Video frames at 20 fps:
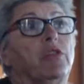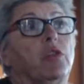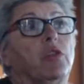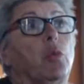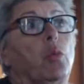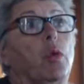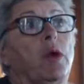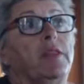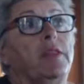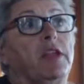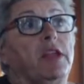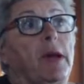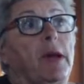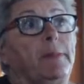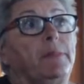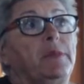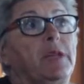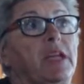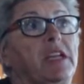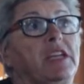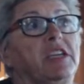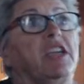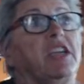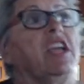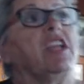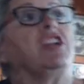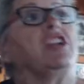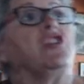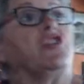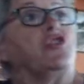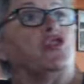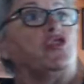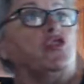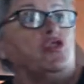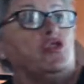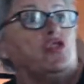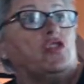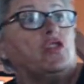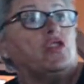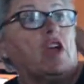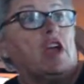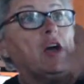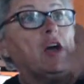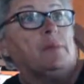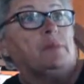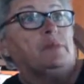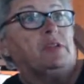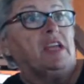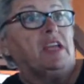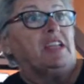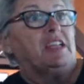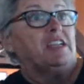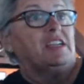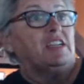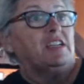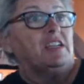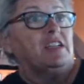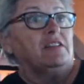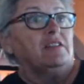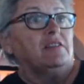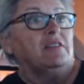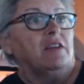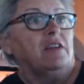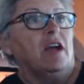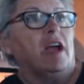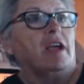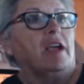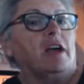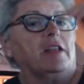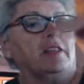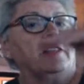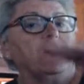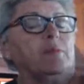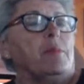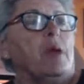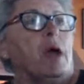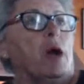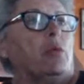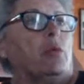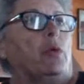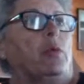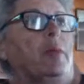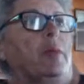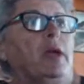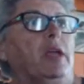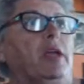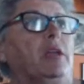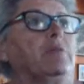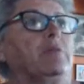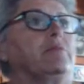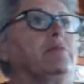That was the one that updated it. And as soon as I updated it, I got the Malwarebyte.